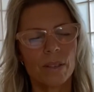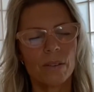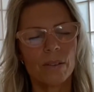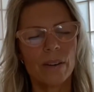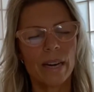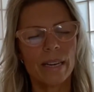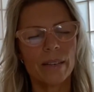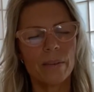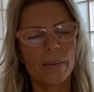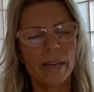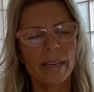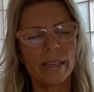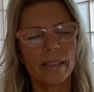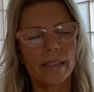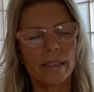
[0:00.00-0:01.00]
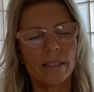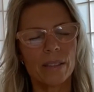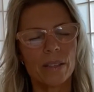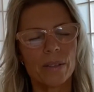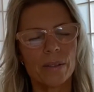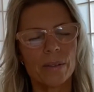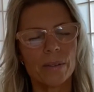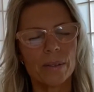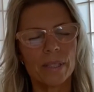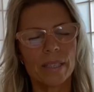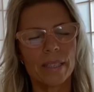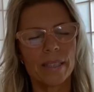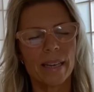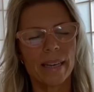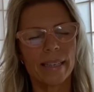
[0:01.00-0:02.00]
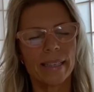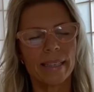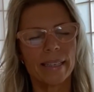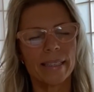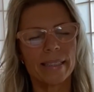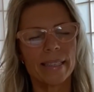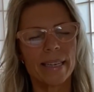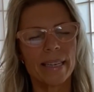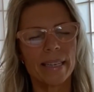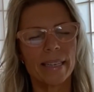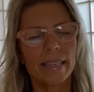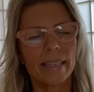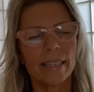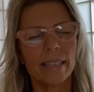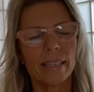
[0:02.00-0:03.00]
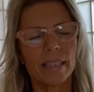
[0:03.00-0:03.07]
or anywhere that you see that it is needed.